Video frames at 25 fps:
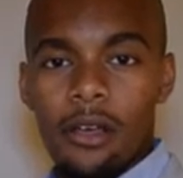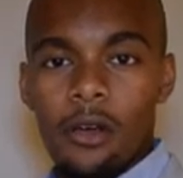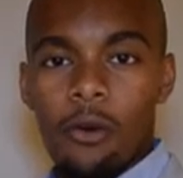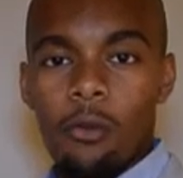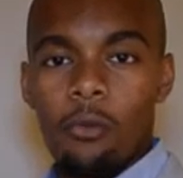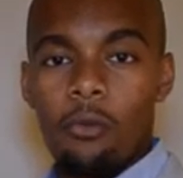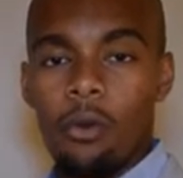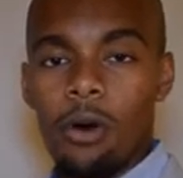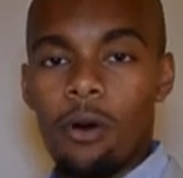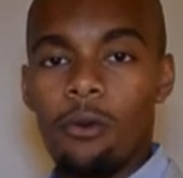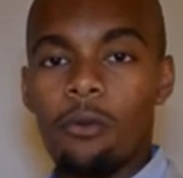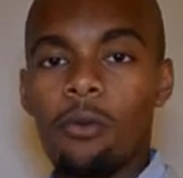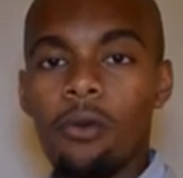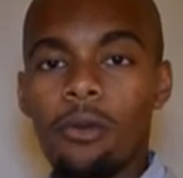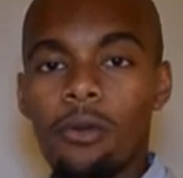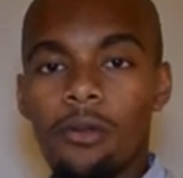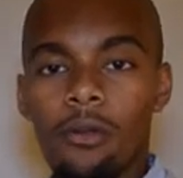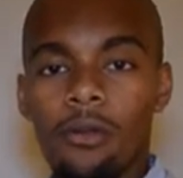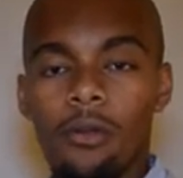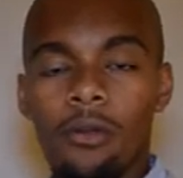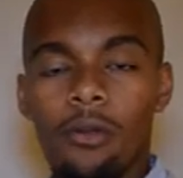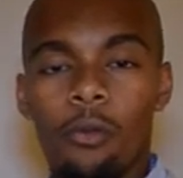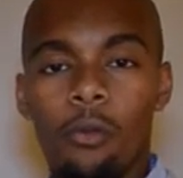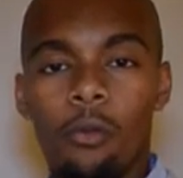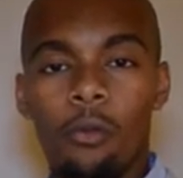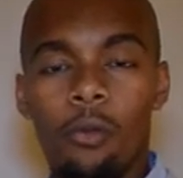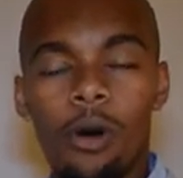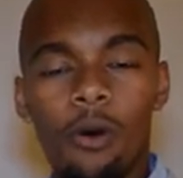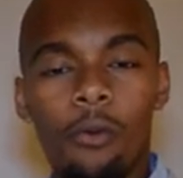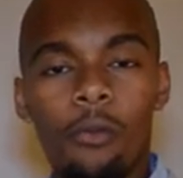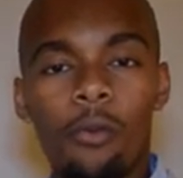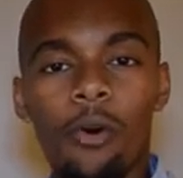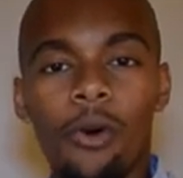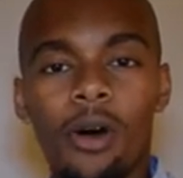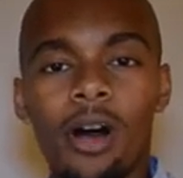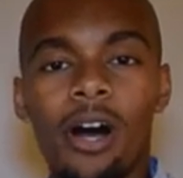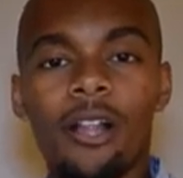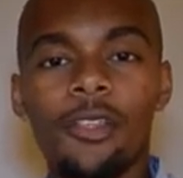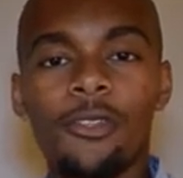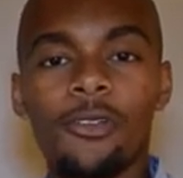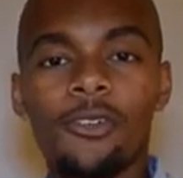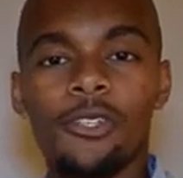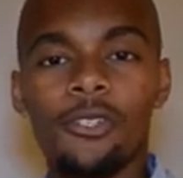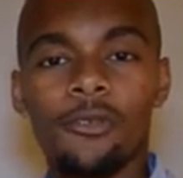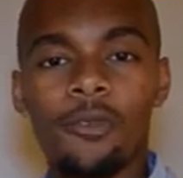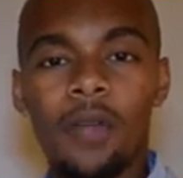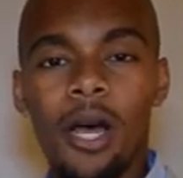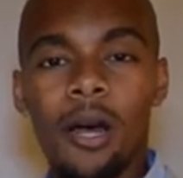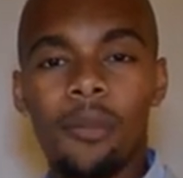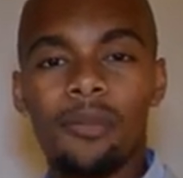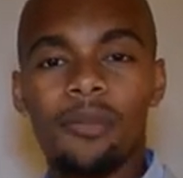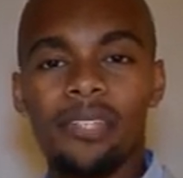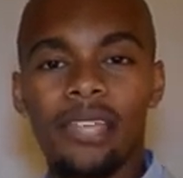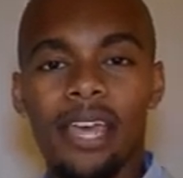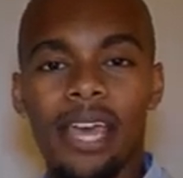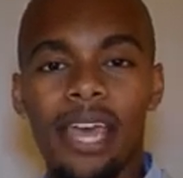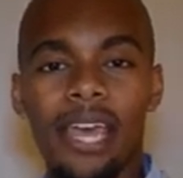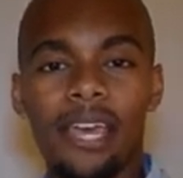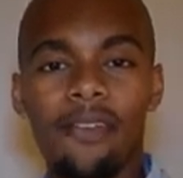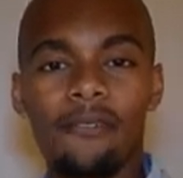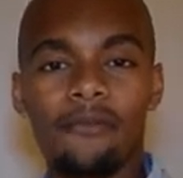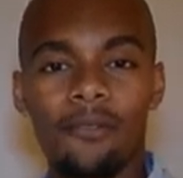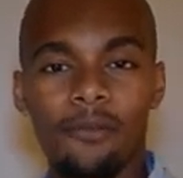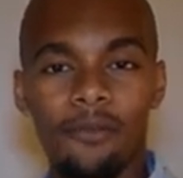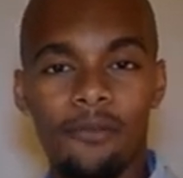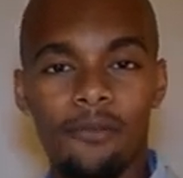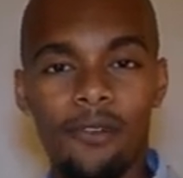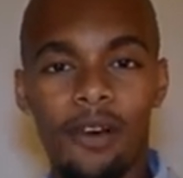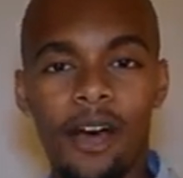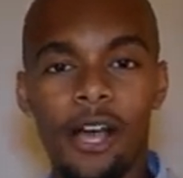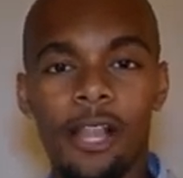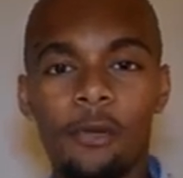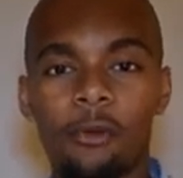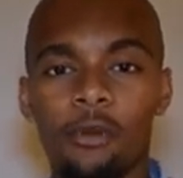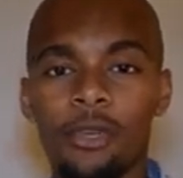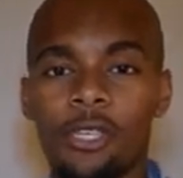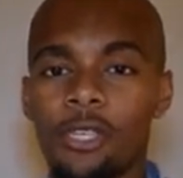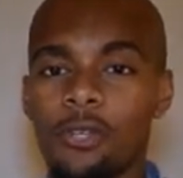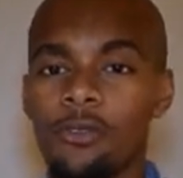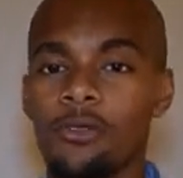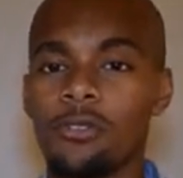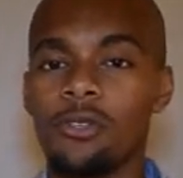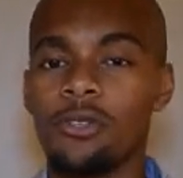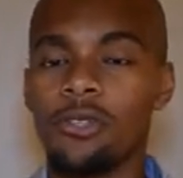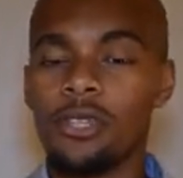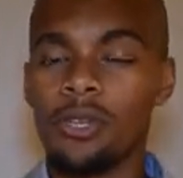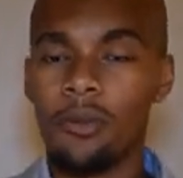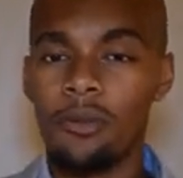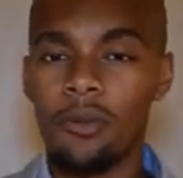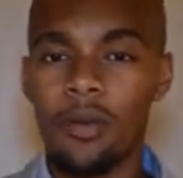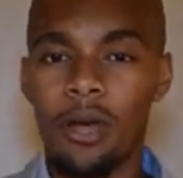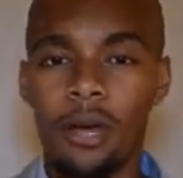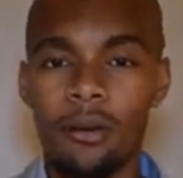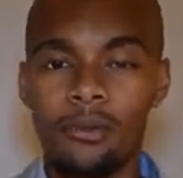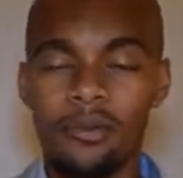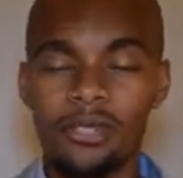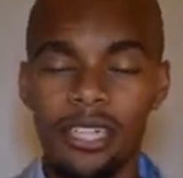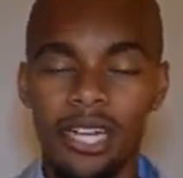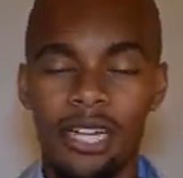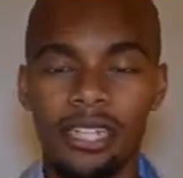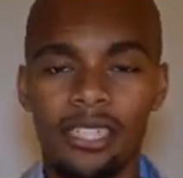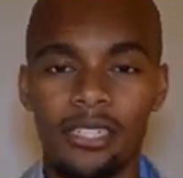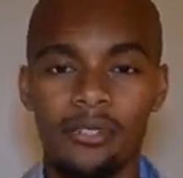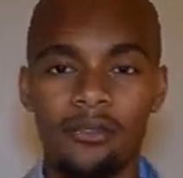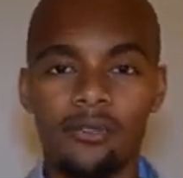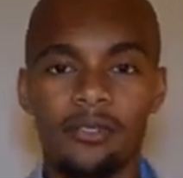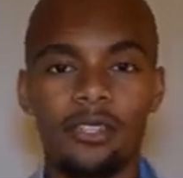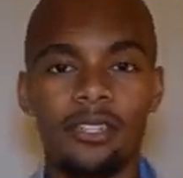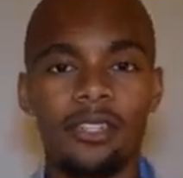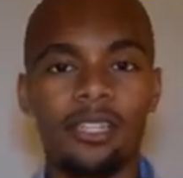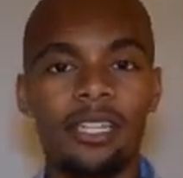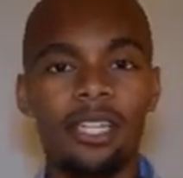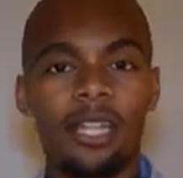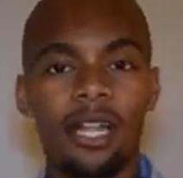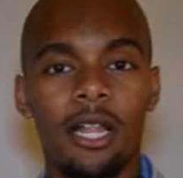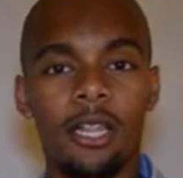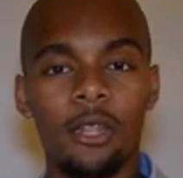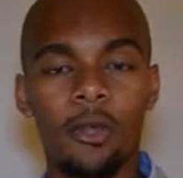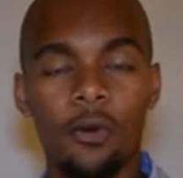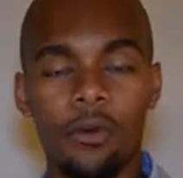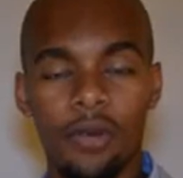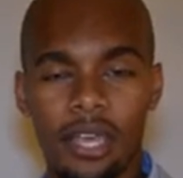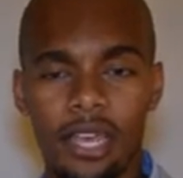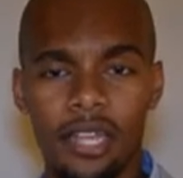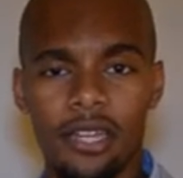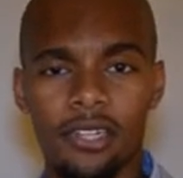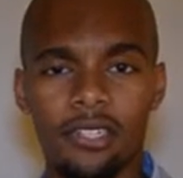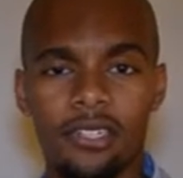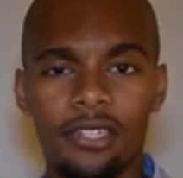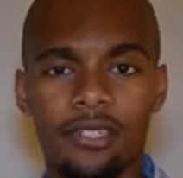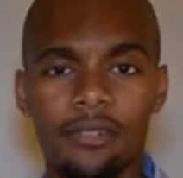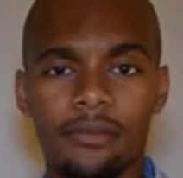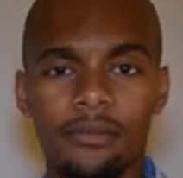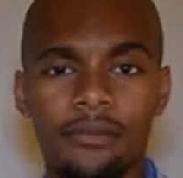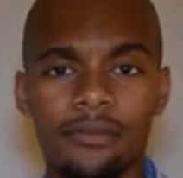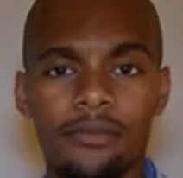What will others obtain from following you to the objective, to the location?